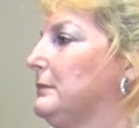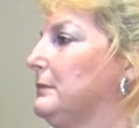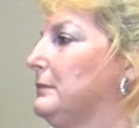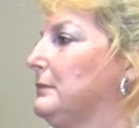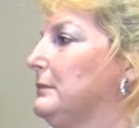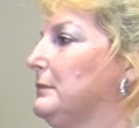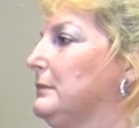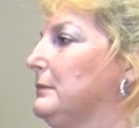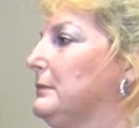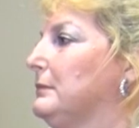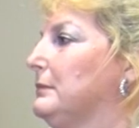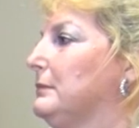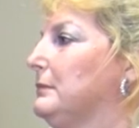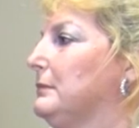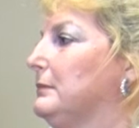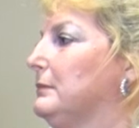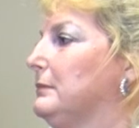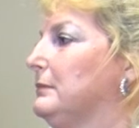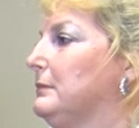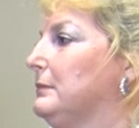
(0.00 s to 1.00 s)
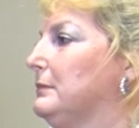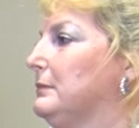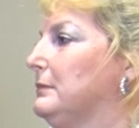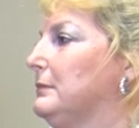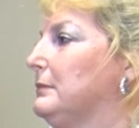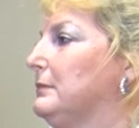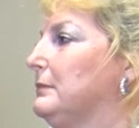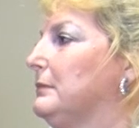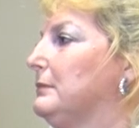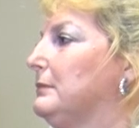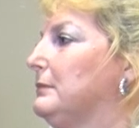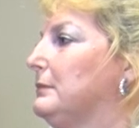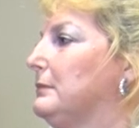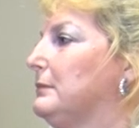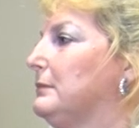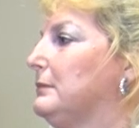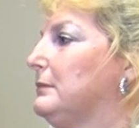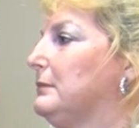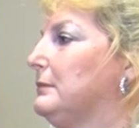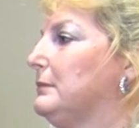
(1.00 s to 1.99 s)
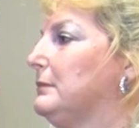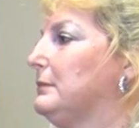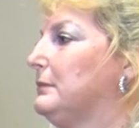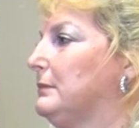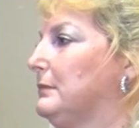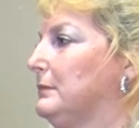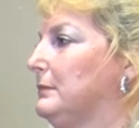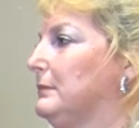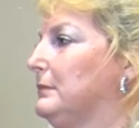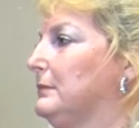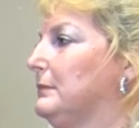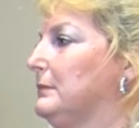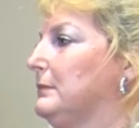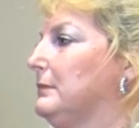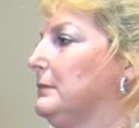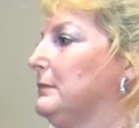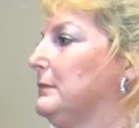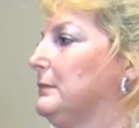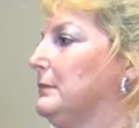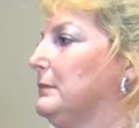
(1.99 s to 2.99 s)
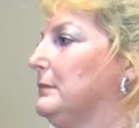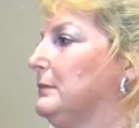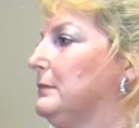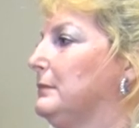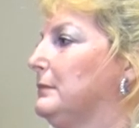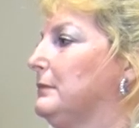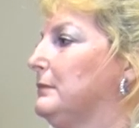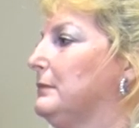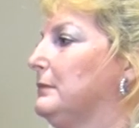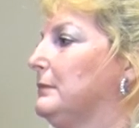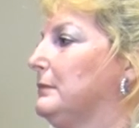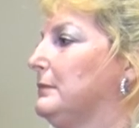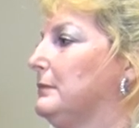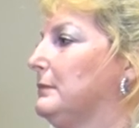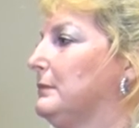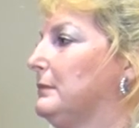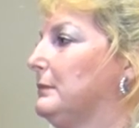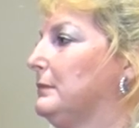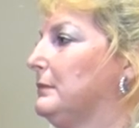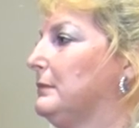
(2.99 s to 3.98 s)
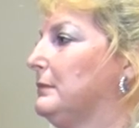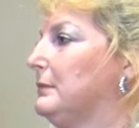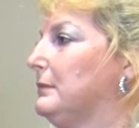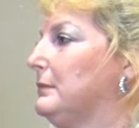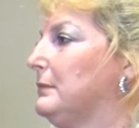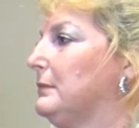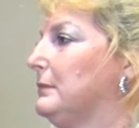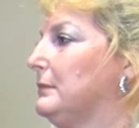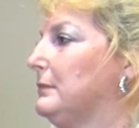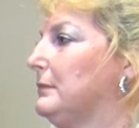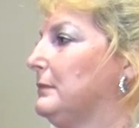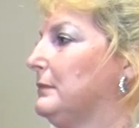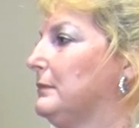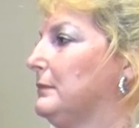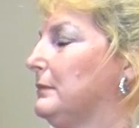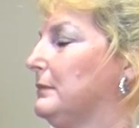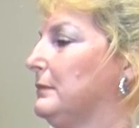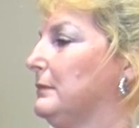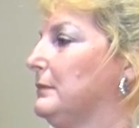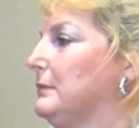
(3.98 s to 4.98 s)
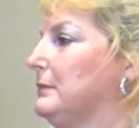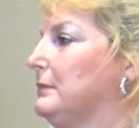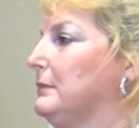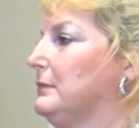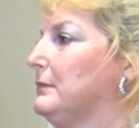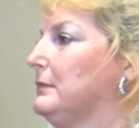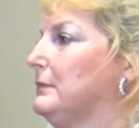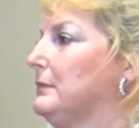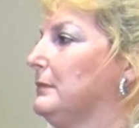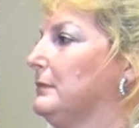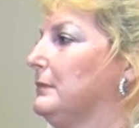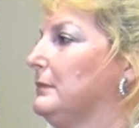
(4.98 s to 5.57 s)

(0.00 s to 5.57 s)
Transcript: (not speaking)